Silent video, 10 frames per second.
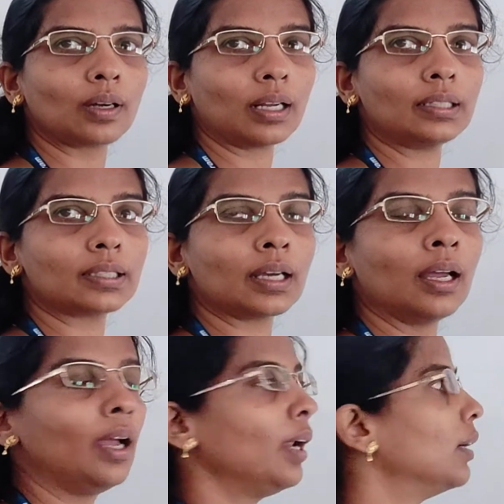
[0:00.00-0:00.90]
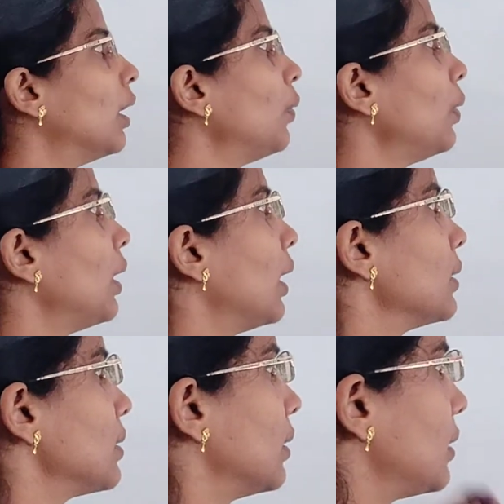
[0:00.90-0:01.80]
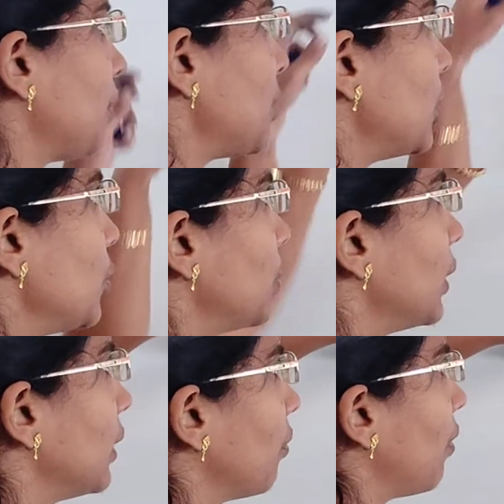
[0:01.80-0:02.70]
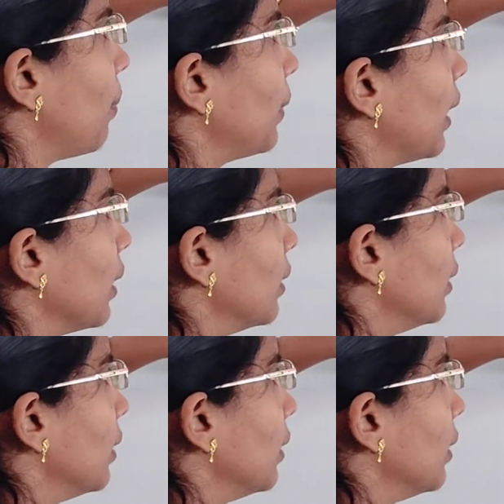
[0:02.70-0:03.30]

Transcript: Right? Now substitute in the formula.